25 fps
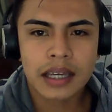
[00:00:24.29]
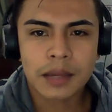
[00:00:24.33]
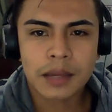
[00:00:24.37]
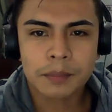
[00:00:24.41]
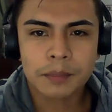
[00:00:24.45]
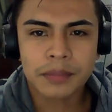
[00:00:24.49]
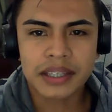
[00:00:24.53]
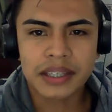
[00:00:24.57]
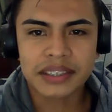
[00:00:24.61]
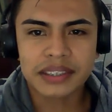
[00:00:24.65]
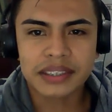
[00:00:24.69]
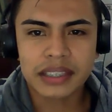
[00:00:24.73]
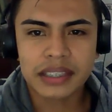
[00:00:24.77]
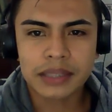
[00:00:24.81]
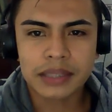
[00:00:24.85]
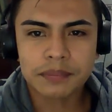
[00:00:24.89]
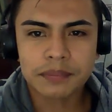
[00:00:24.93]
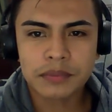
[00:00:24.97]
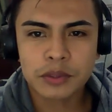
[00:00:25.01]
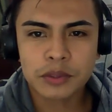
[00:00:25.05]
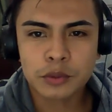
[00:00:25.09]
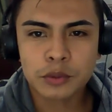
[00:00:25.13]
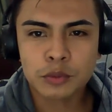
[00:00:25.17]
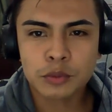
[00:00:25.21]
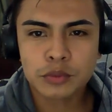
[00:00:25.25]
my trip
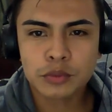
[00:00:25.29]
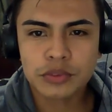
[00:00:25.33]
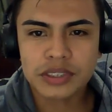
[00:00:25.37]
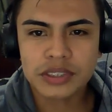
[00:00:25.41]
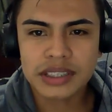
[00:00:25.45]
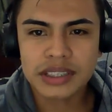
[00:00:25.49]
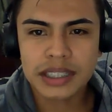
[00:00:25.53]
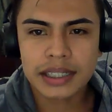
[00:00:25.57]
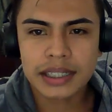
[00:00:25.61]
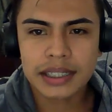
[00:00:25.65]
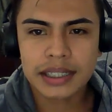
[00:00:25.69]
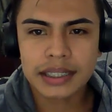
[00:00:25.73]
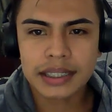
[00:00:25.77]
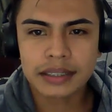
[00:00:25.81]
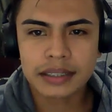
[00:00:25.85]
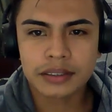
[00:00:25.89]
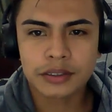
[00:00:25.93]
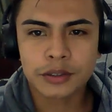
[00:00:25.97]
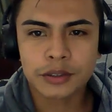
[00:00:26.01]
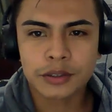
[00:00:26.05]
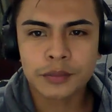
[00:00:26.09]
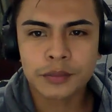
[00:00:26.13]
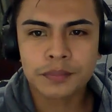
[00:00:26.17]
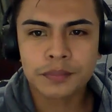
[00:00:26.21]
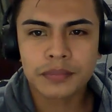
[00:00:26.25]
to
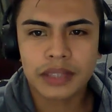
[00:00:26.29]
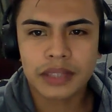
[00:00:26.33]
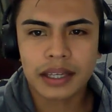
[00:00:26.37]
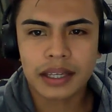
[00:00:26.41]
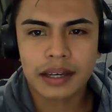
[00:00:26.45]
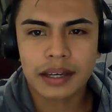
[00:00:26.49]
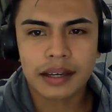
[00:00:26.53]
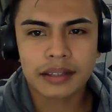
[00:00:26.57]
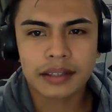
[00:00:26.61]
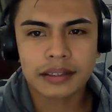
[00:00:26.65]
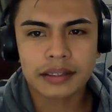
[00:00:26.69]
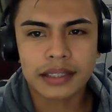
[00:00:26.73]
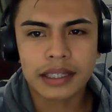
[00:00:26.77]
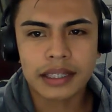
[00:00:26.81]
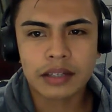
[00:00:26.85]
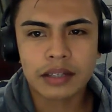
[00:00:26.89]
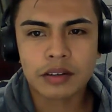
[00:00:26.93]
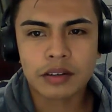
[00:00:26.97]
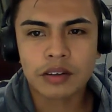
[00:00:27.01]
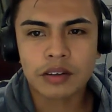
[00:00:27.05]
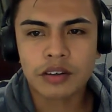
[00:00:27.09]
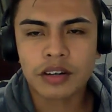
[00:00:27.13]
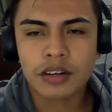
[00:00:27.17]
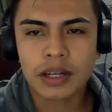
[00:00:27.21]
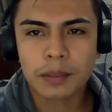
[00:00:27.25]
Salento and the
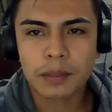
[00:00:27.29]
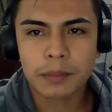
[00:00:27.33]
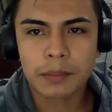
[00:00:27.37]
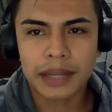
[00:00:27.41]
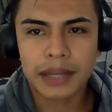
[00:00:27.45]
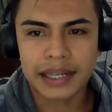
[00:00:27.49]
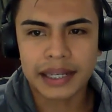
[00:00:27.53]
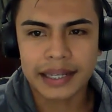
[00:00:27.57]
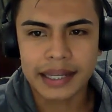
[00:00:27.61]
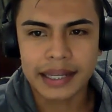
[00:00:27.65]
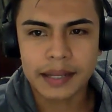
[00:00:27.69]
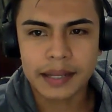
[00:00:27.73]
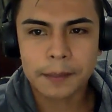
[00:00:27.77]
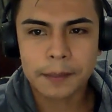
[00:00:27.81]
Cocora Valley.